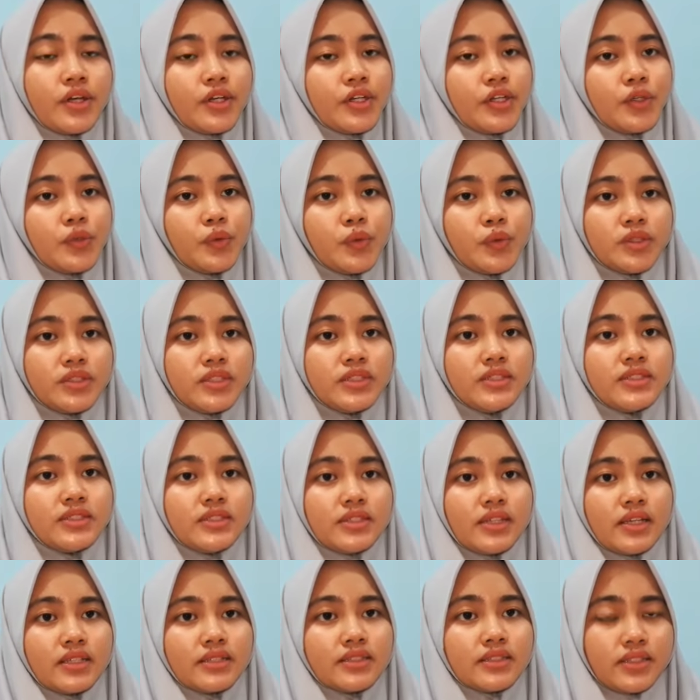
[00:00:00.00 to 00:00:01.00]
You wouldn't
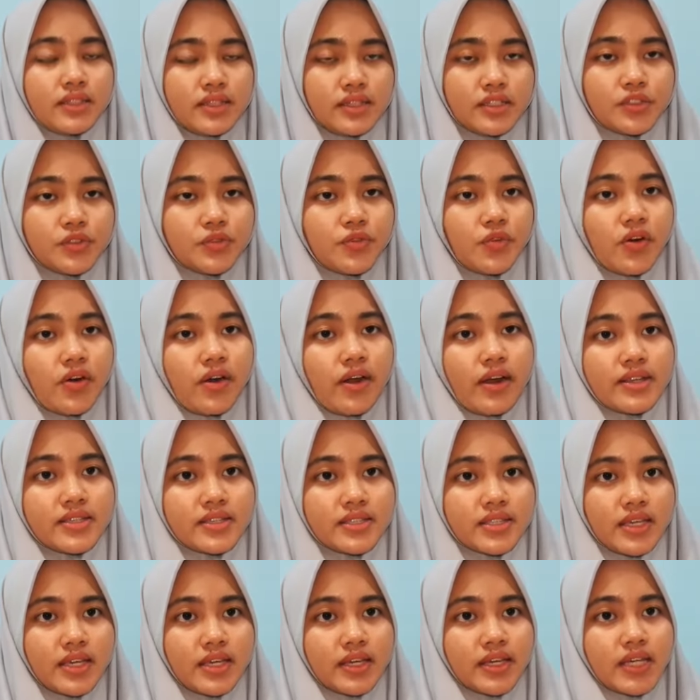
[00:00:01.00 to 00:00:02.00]
say thanks for
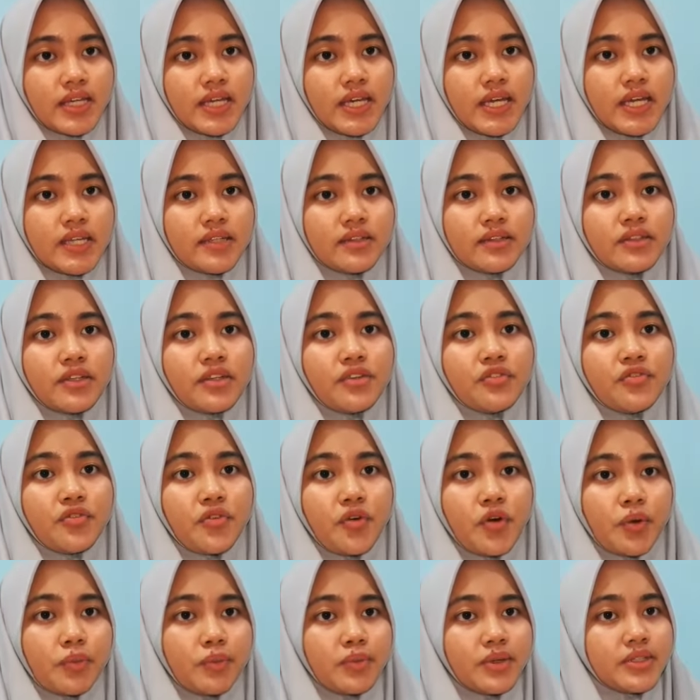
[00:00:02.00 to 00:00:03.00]
asking in an
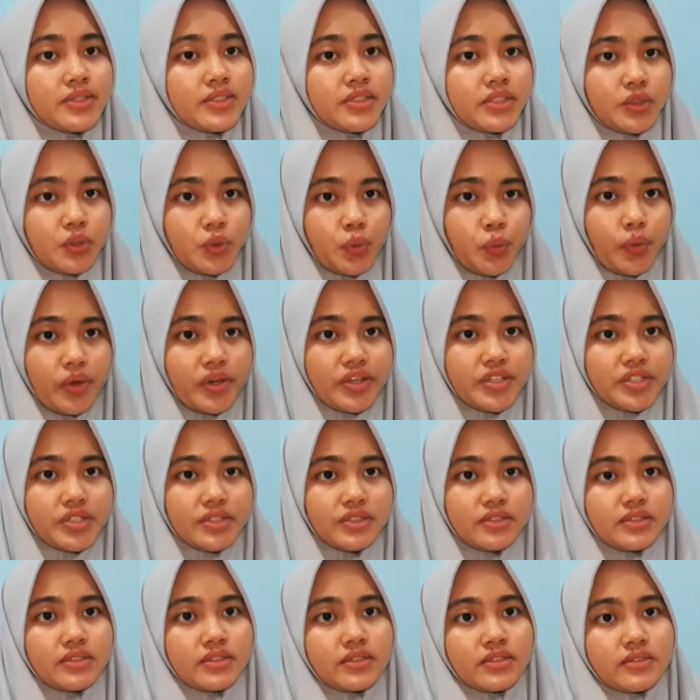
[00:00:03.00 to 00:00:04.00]
informal
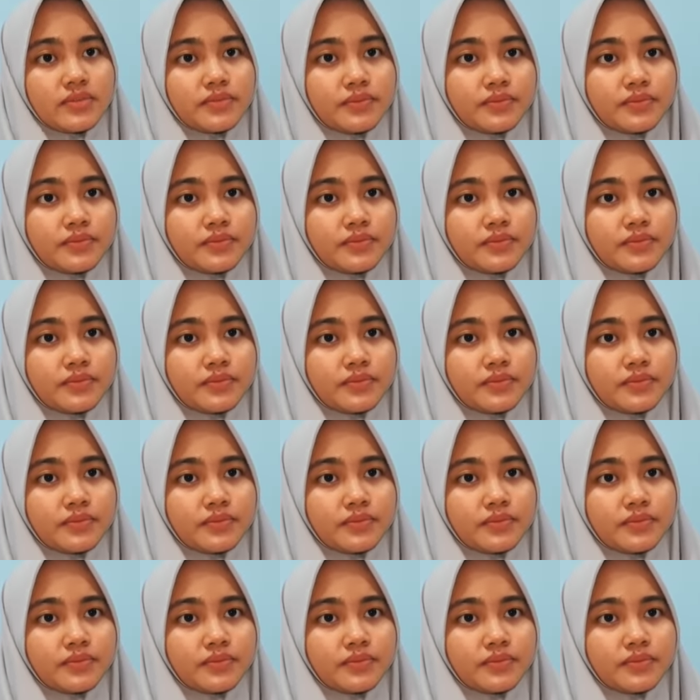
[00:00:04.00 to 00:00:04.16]
situation.